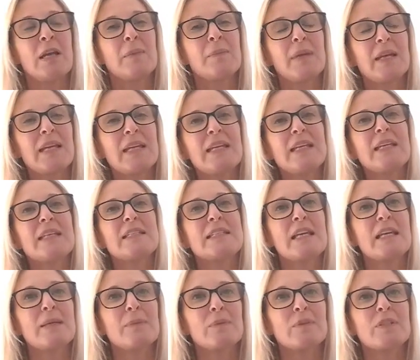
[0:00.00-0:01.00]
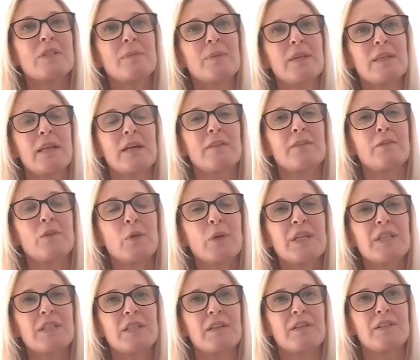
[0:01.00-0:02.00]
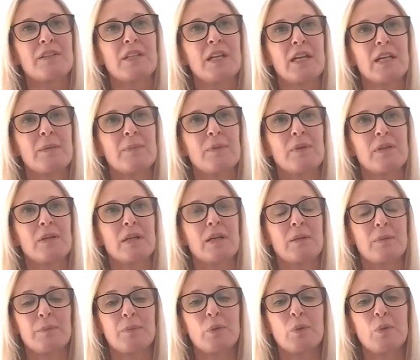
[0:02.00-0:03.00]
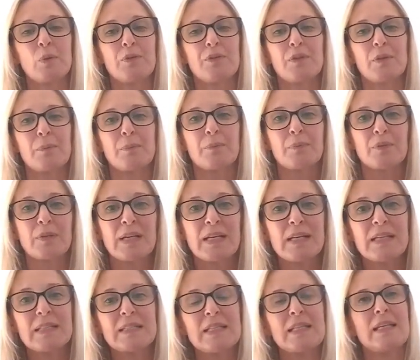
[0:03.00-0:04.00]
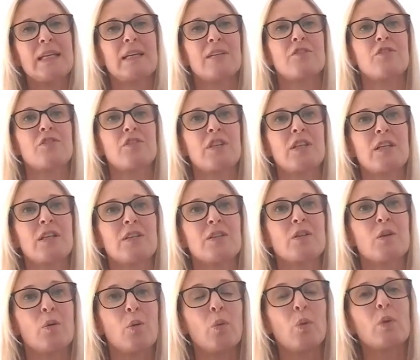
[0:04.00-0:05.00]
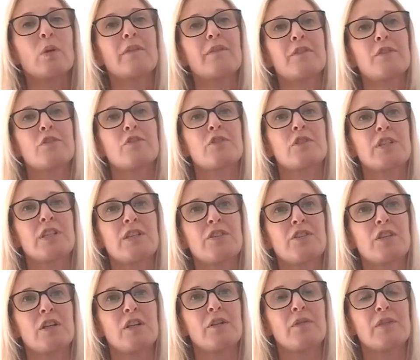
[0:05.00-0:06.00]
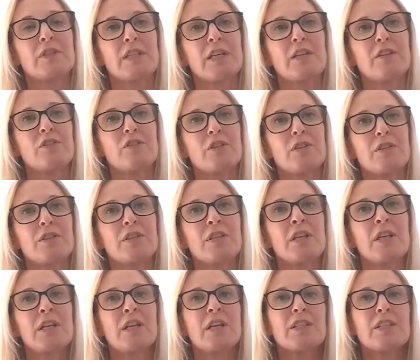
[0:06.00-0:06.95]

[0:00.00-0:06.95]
but he is able to be that voice at the table, at board, that brings ESG into all of the strategic conversations.